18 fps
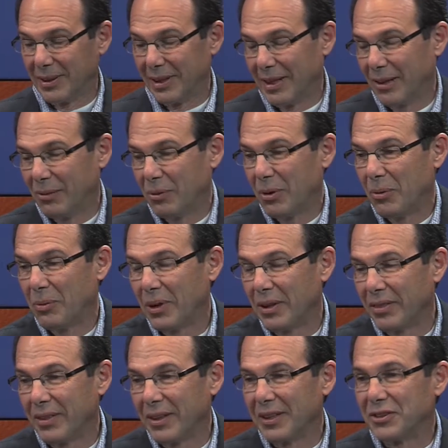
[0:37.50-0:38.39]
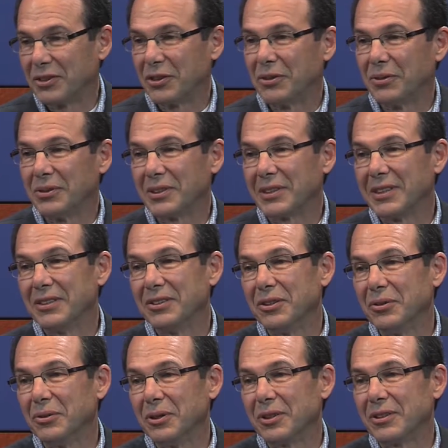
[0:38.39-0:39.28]
Well, one thing students can
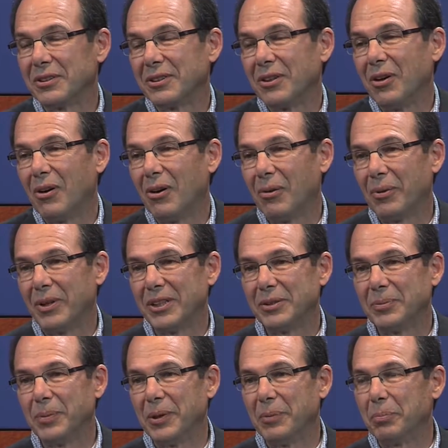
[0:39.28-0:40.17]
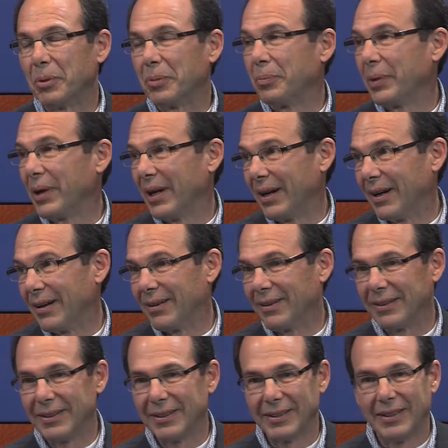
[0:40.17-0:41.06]
do is always be
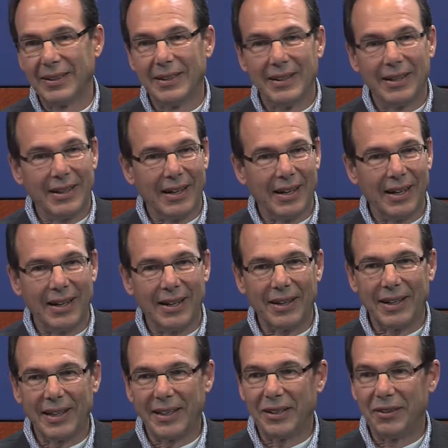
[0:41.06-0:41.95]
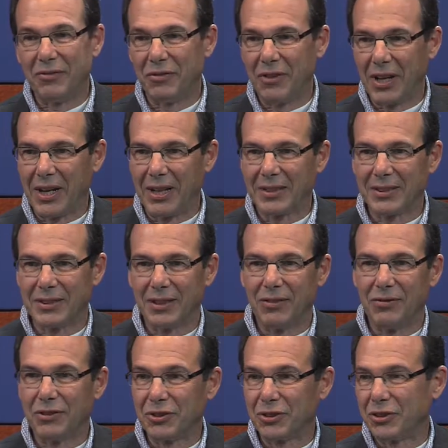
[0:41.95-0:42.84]
prepared in advance
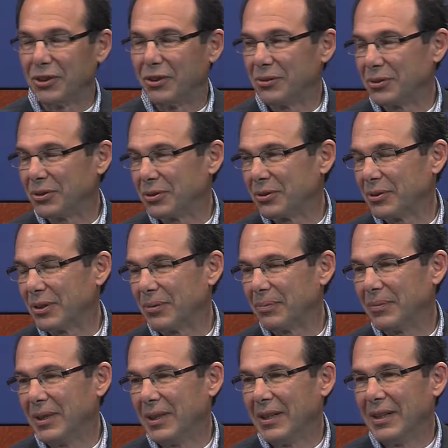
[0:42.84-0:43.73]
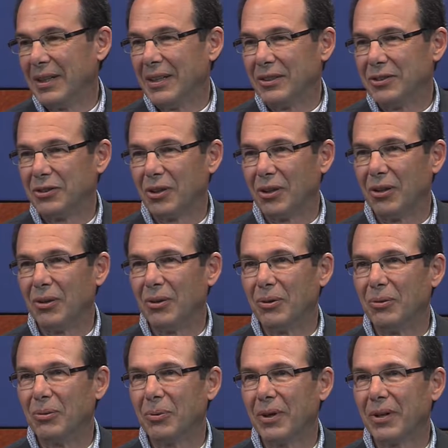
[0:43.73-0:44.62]
of a snowstorm.
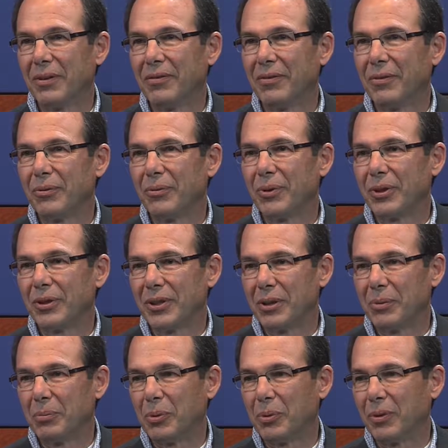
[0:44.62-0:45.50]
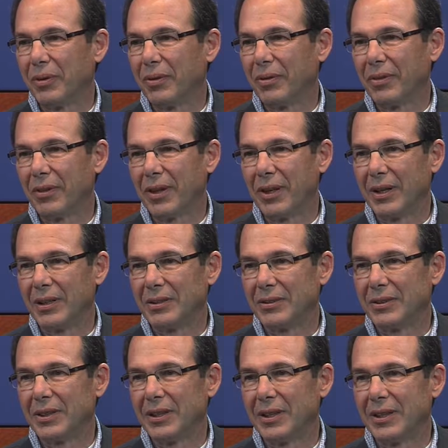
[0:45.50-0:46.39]
So one of the really important
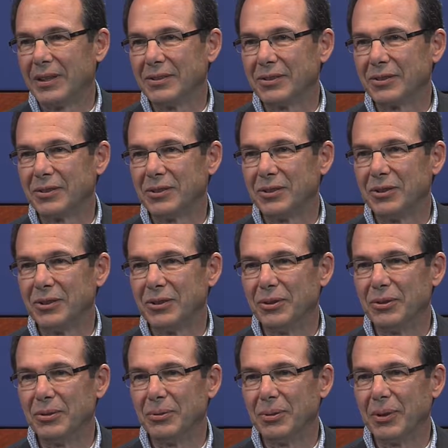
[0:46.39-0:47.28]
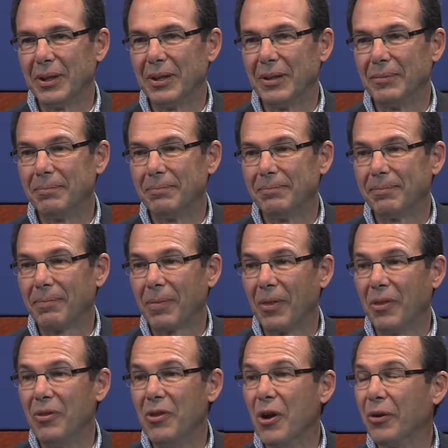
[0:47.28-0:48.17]
things is to
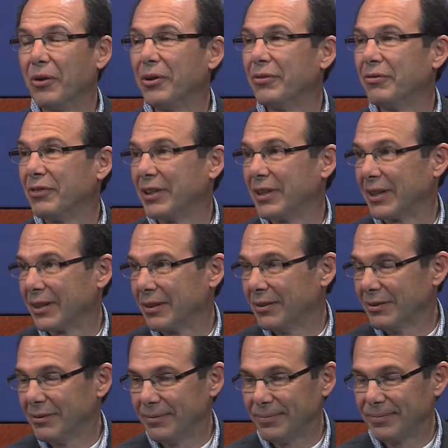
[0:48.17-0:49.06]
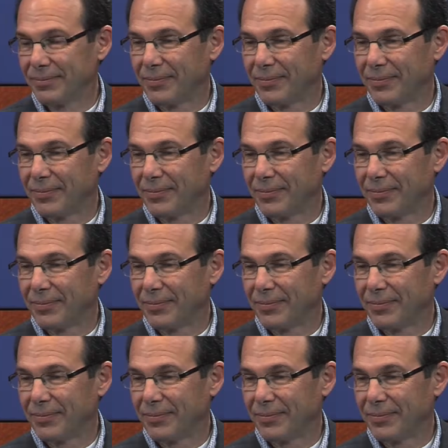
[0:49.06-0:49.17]
know your vehicle,